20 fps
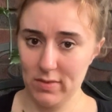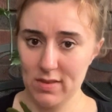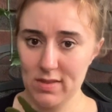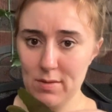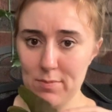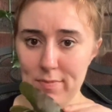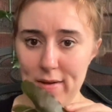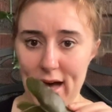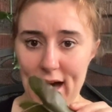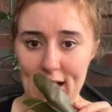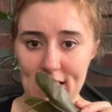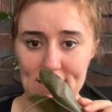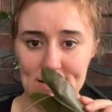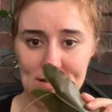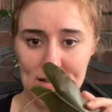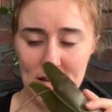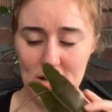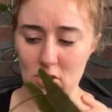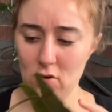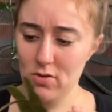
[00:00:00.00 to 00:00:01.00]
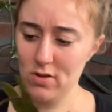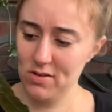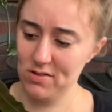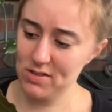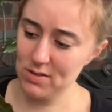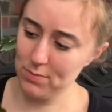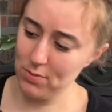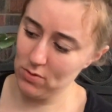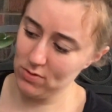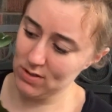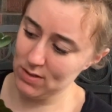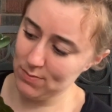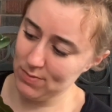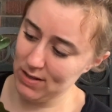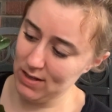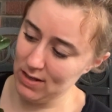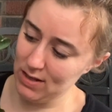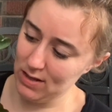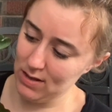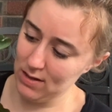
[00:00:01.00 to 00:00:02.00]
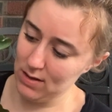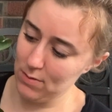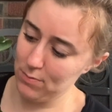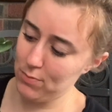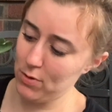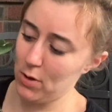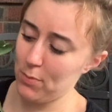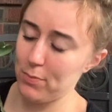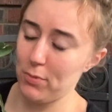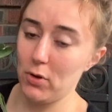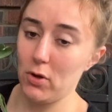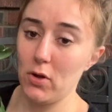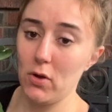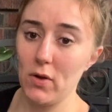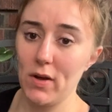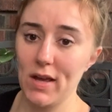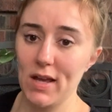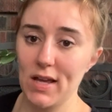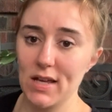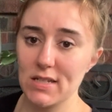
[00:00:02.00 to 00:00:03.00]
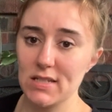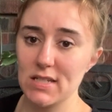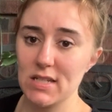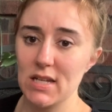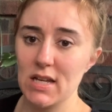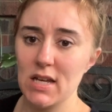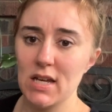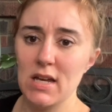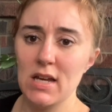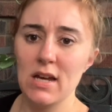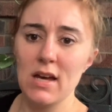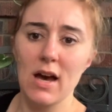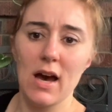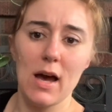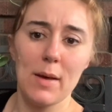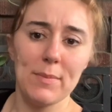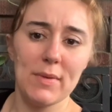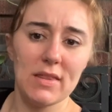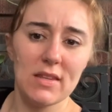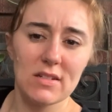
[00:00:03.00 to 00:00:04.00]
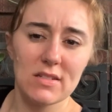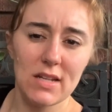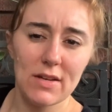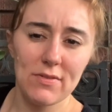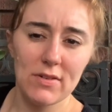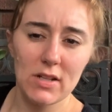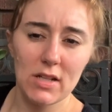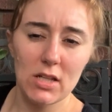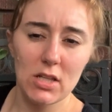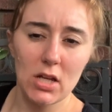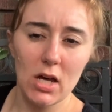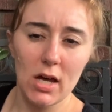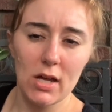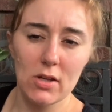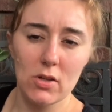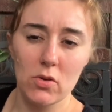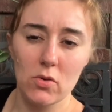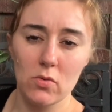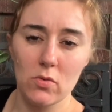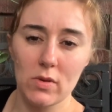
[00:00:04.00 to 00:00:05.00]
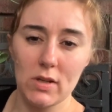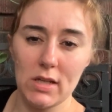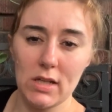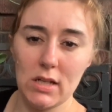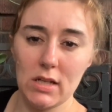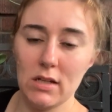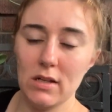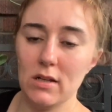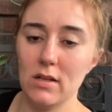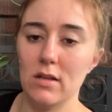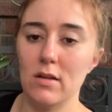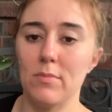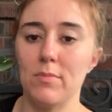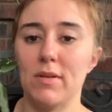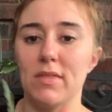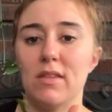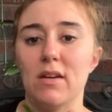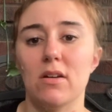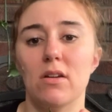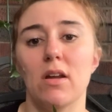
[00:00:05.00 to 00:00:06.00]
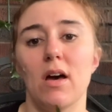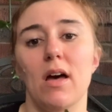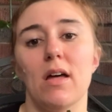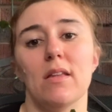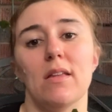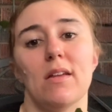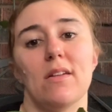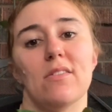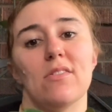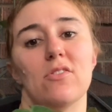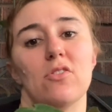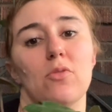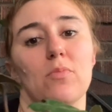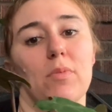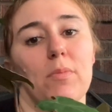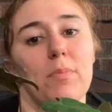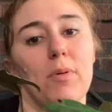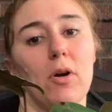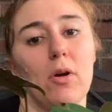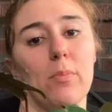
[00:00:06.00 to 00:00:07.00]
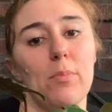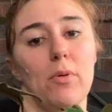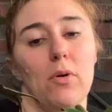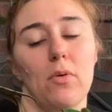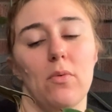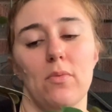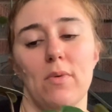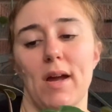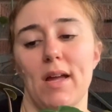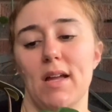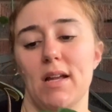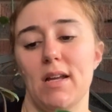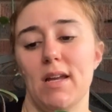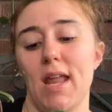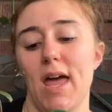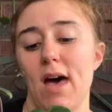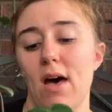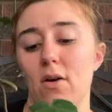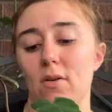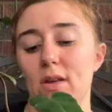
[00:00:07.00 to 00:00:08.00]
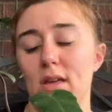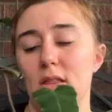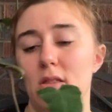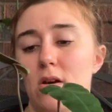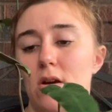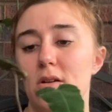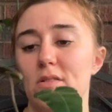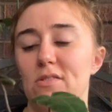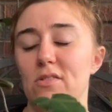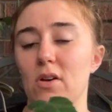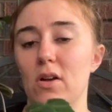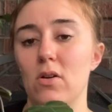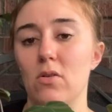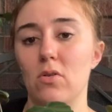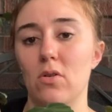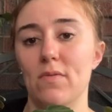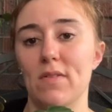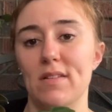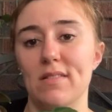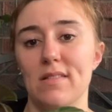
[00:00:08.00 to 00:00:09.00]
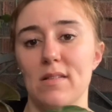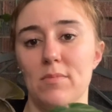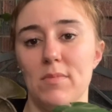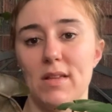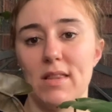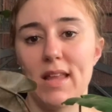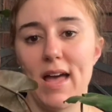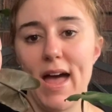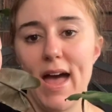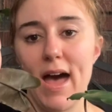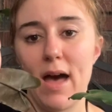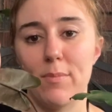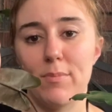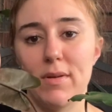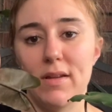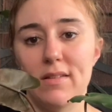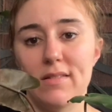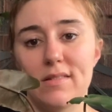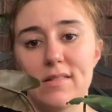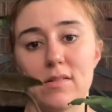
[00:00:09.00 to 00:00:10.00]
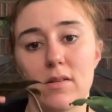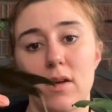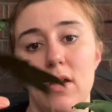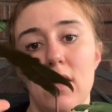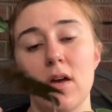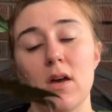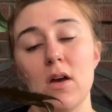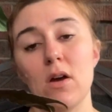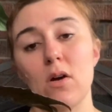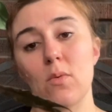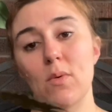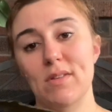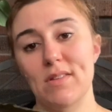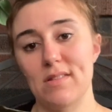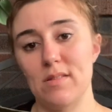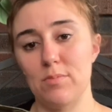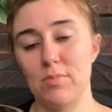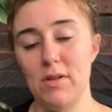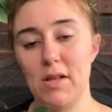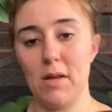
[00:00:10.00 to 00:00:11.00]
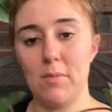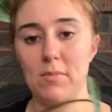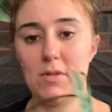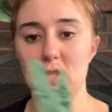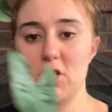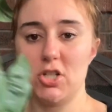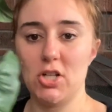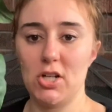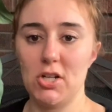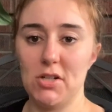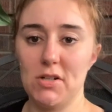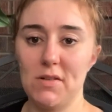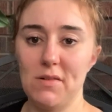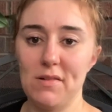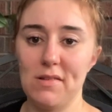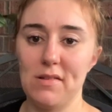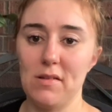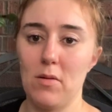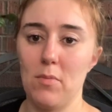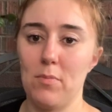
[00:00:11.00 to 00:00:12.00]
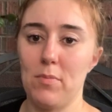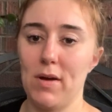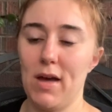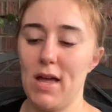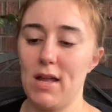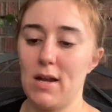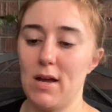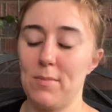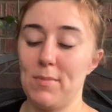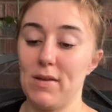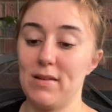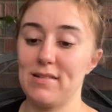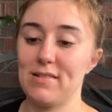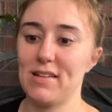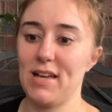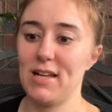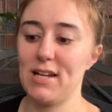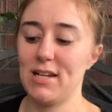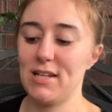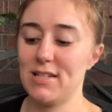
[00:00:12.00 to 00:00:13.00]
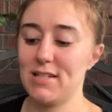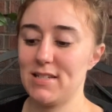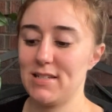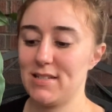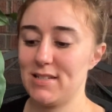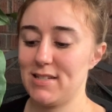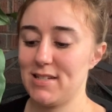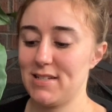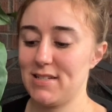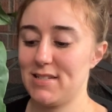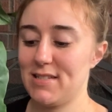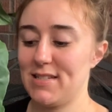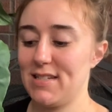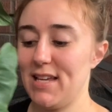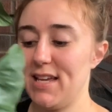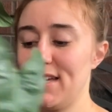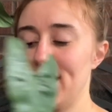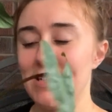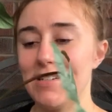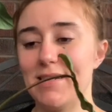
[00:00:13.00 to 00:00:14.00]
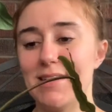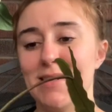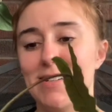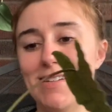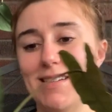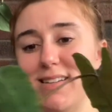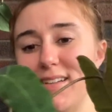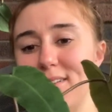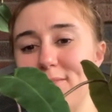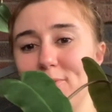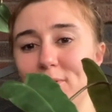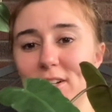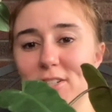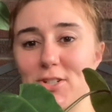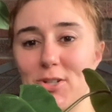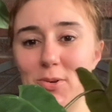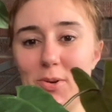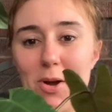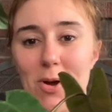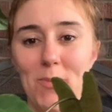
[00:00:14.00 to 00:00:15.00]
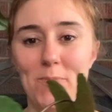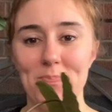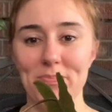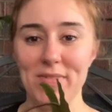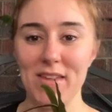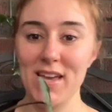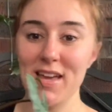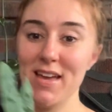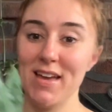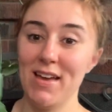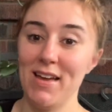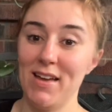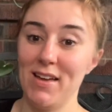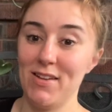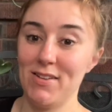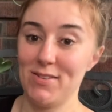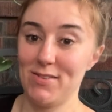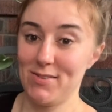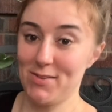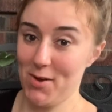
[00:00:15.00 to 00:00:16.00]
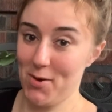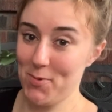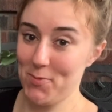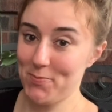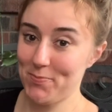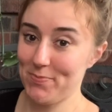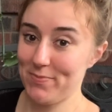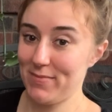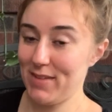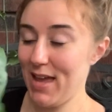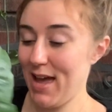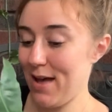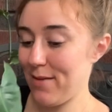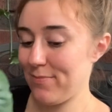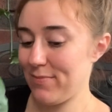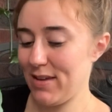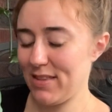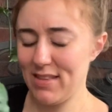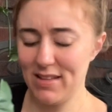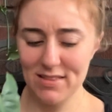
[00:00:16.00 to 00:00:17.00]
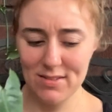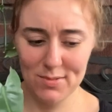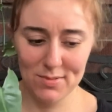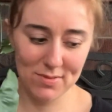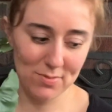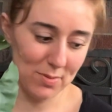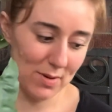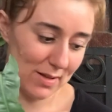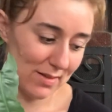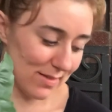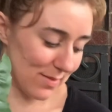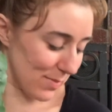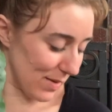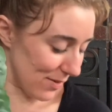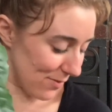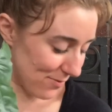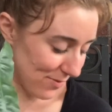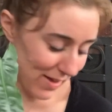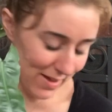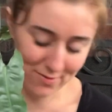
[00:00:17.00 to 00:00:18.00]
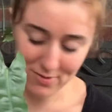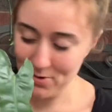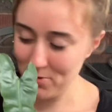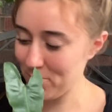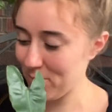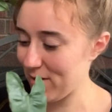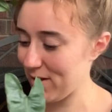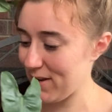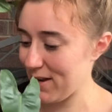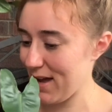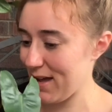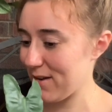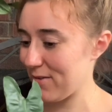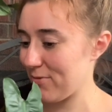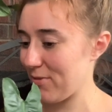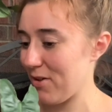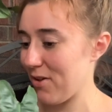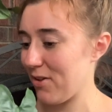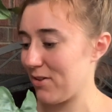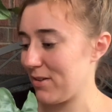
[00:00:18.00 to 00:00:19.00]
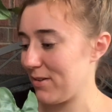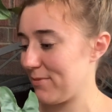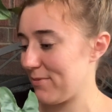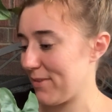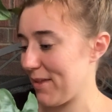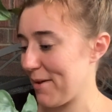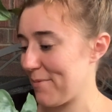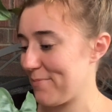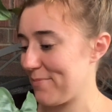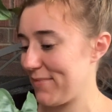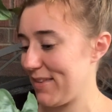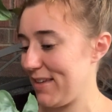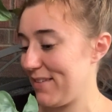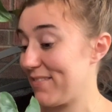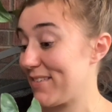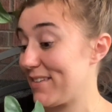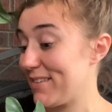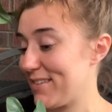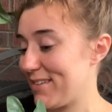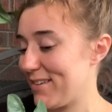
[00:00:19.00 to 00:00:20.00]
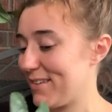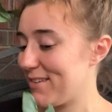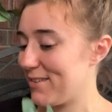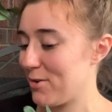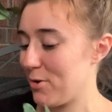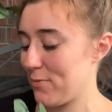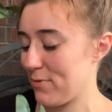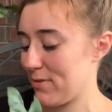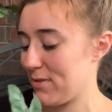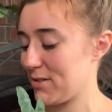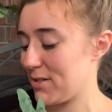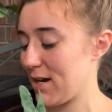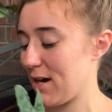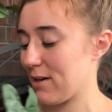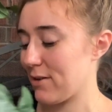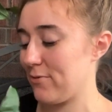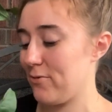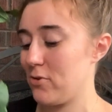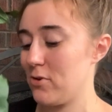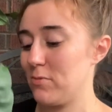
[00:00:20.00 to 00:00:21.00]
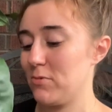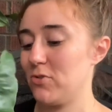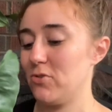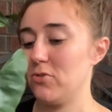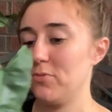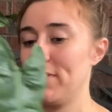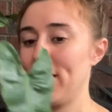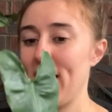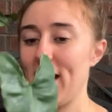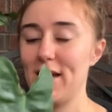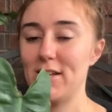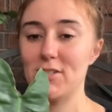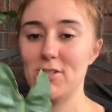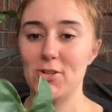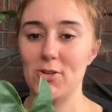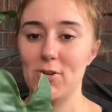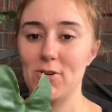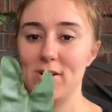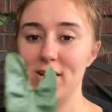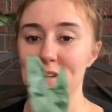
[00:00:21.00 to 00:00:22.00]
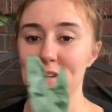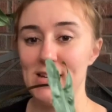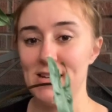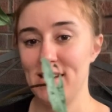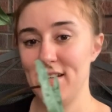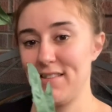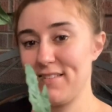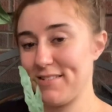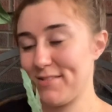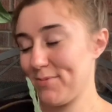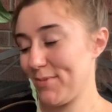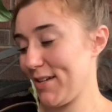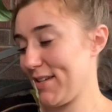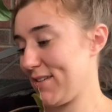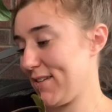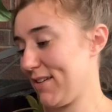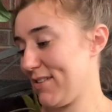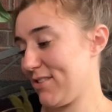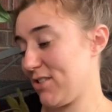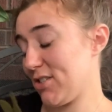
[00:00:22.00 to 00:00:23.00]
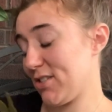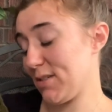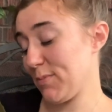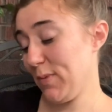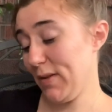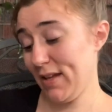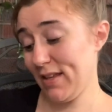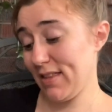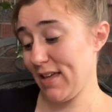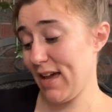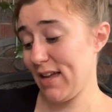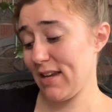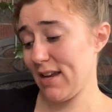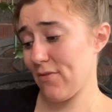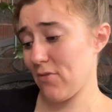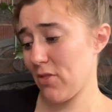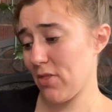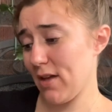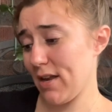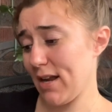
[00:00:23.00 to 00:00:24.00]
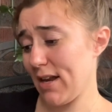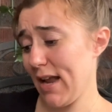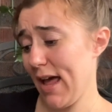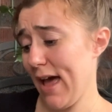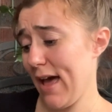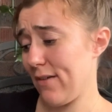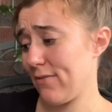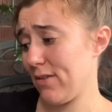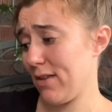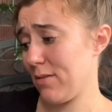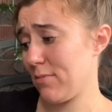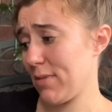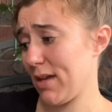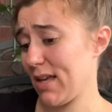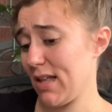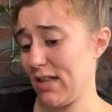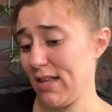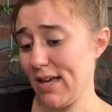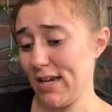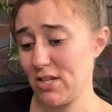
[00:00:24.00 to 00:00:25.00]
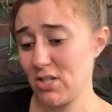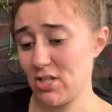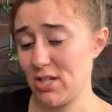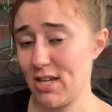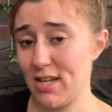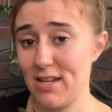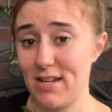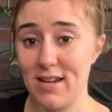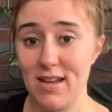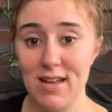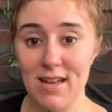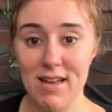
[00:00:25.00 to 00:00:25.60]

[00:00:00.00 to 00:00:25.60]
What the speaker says: The backs, I know they're supposed to be purple, and I mean, they're definitely not green, but they're not like super purple right now either. So I don't know if that's something that happens once the plant matures, but I'm excited to see it and watch it grow. So yeah, I think this one's my favorite one out of all of them, even over the dark form Truvii too. This one, it's just a plant that I never thought I'd have in my collection.